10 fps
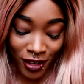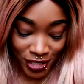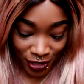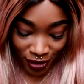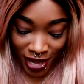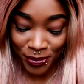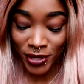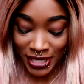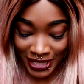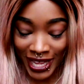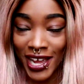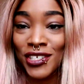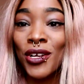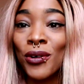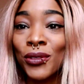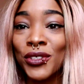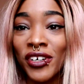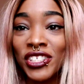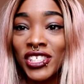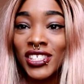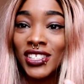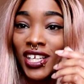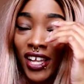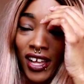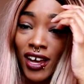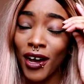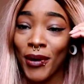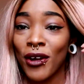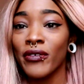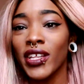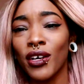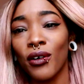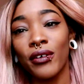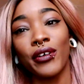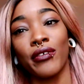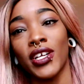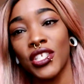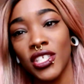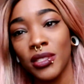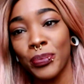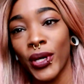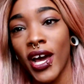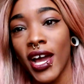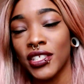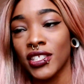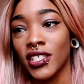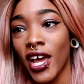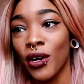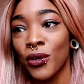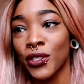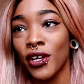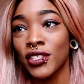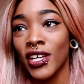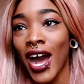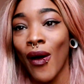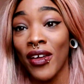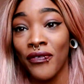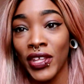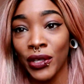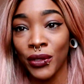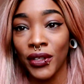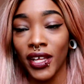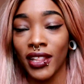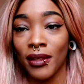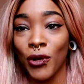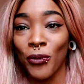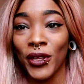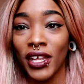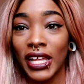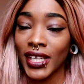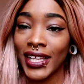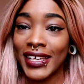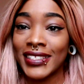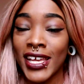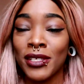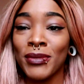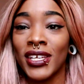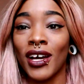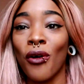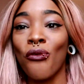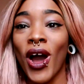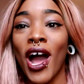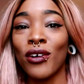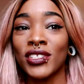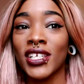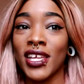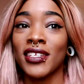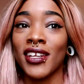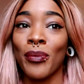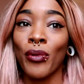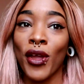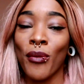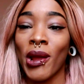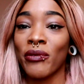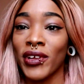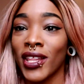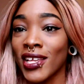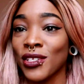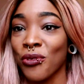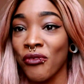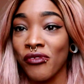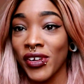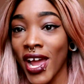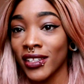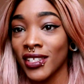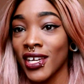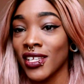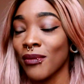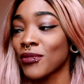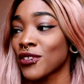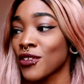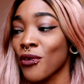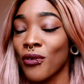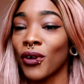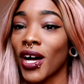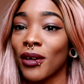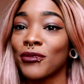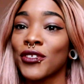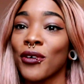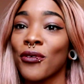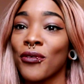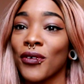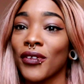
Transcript: also, I put slash hold grudges um, I don't really hold grudges, but I just, I hold on to how I feel at the moment. Like it takes me a while to get to that point where I realize I overreacted because I'm so, I'm so,